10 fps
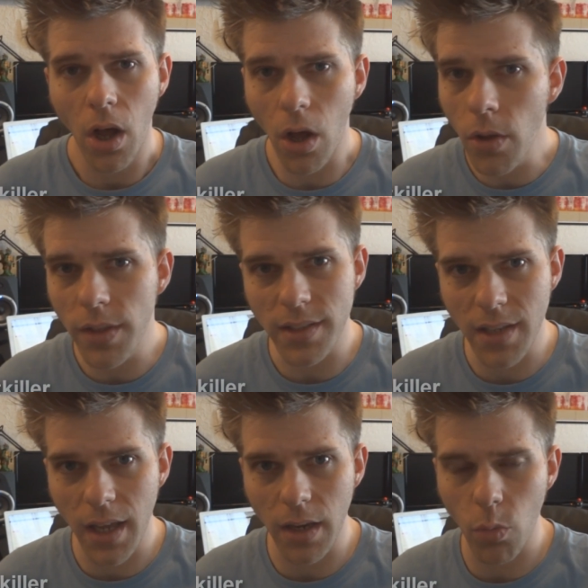All of a
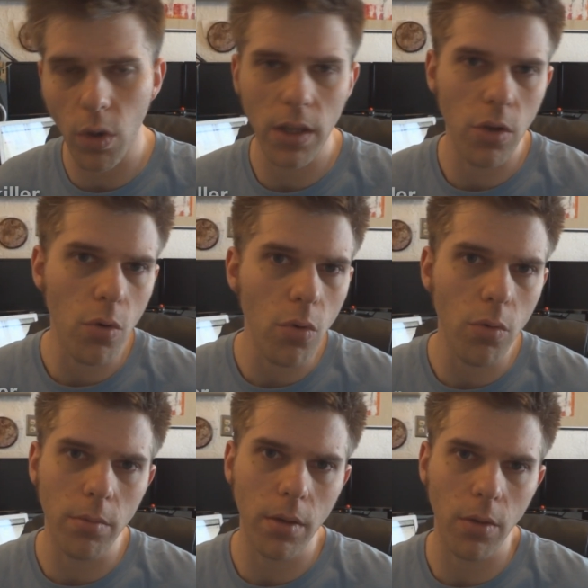sudden, what
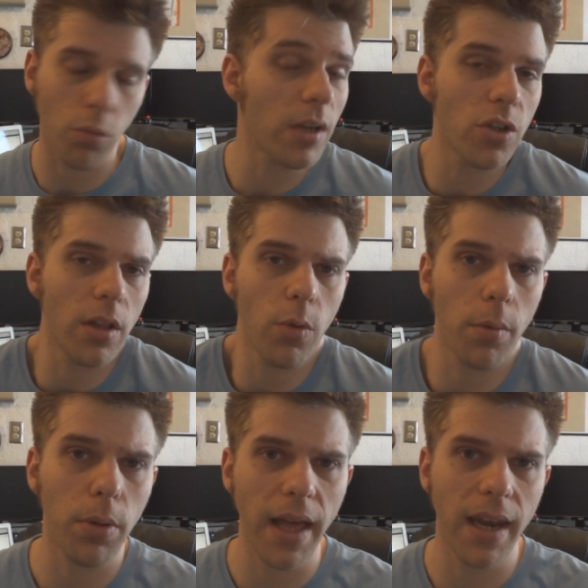you originally were
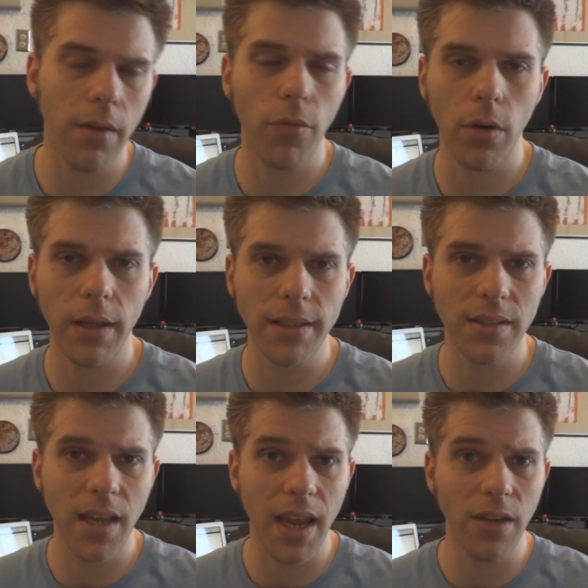planning for, let's
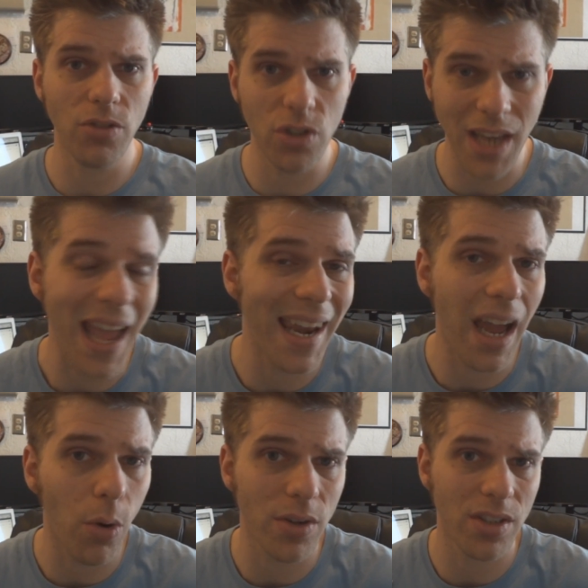say, 10
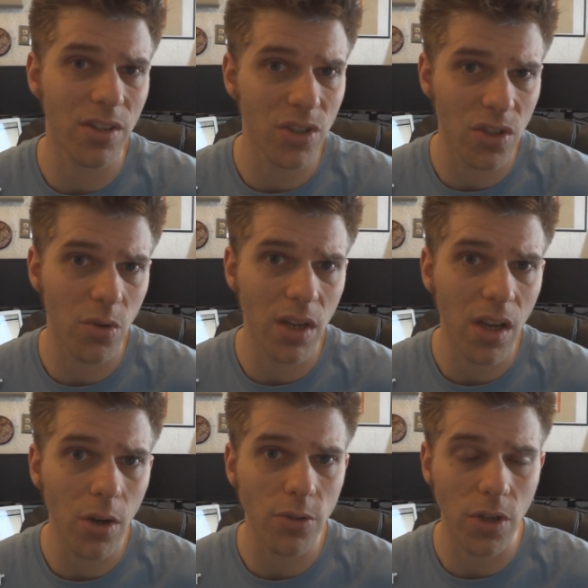hours in the
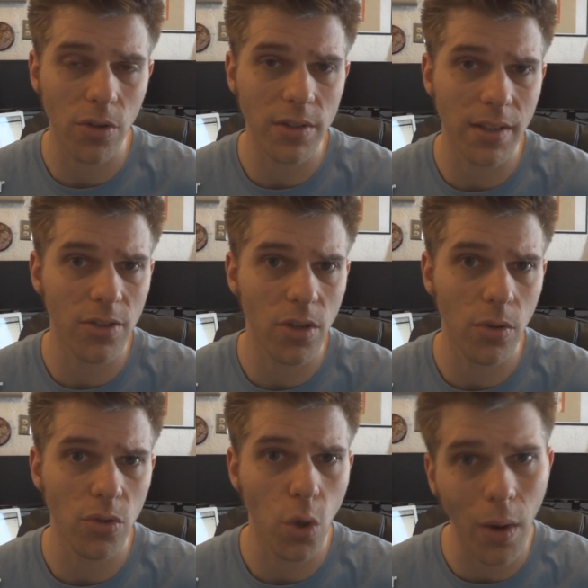studio turns
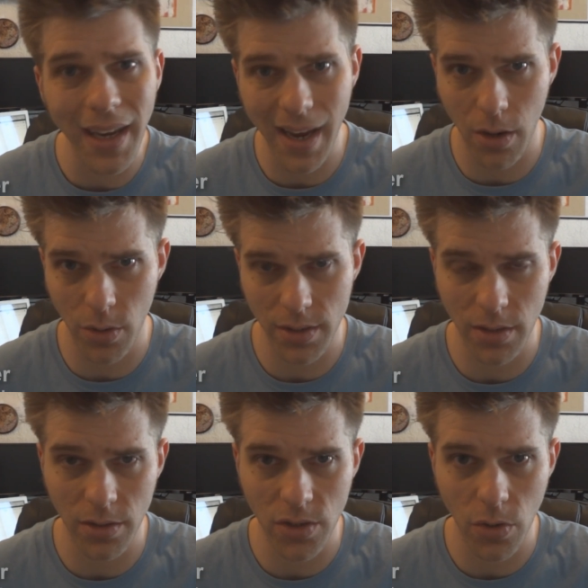into 20 hours
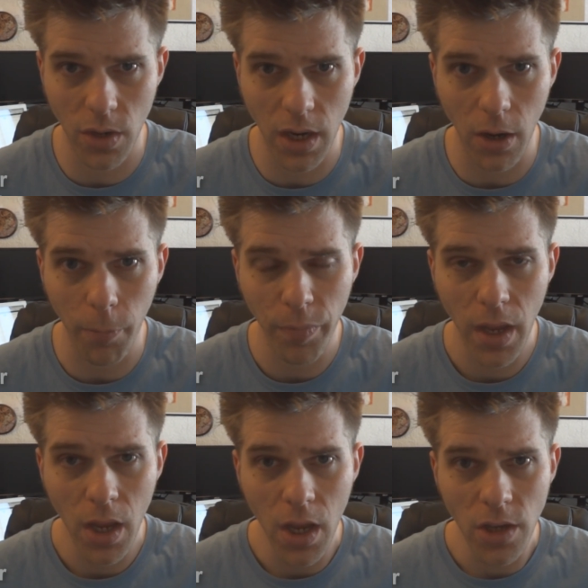in the studio.
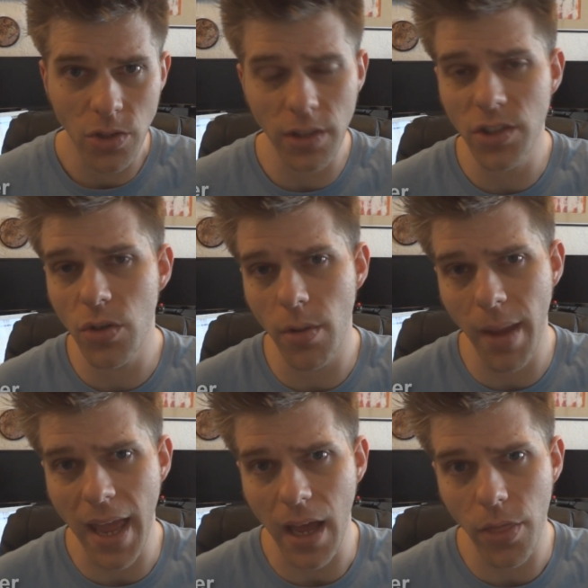So let's do the
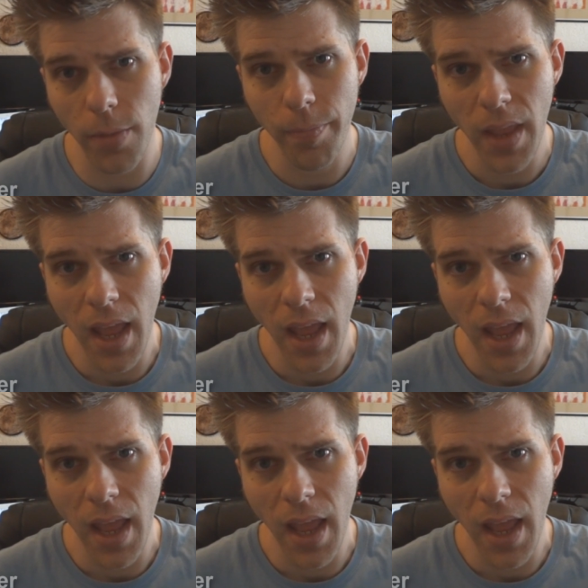math.